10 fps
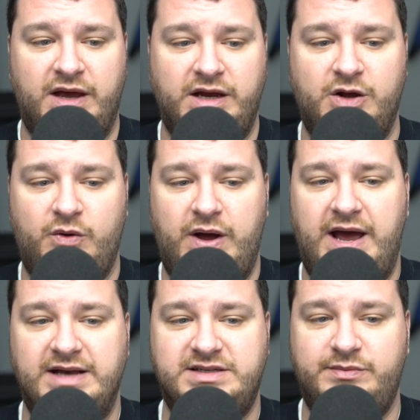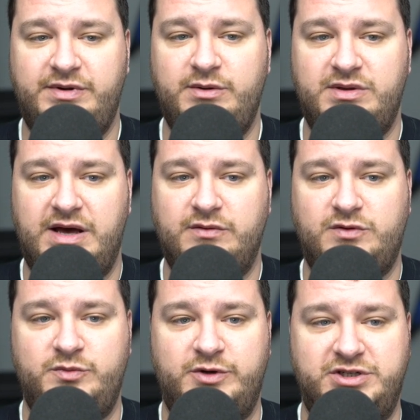you know, as somebody without
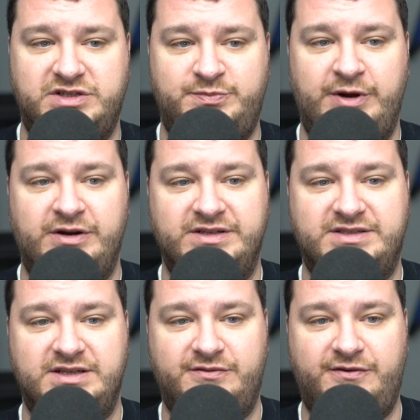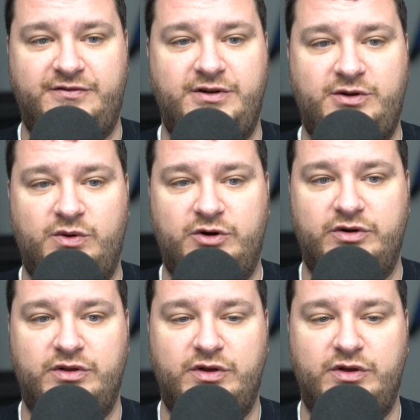too much experience in the 5200,